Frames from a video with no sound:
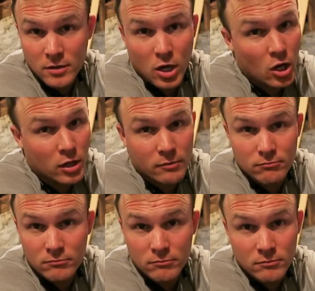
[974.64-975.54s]
Call him.
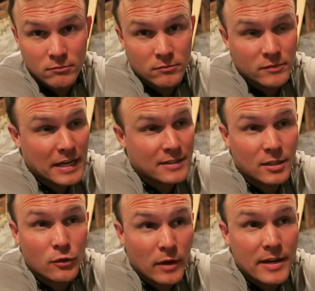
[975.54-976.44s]
That's
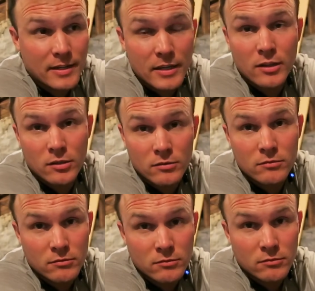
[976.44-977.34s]
a great deal.
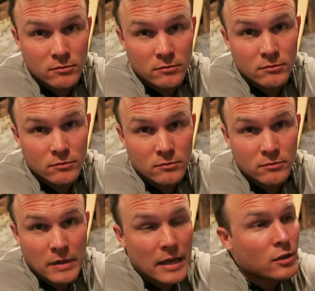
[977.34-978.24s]

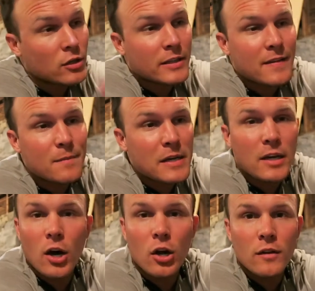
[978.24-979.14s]
And look, give me
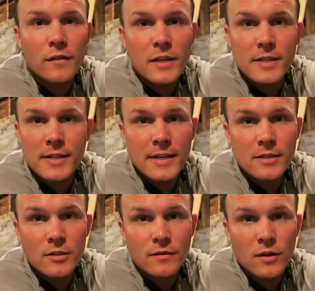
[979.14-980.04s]
a call if he doesn't
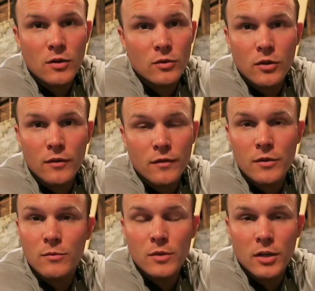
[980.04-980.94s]
answer the phone, or if
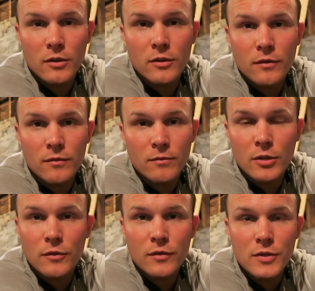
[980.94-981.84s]
you
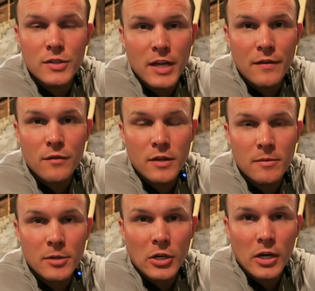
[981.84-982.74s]
don't feel safe with
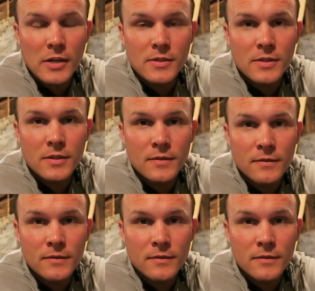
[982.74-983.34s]
him in your house.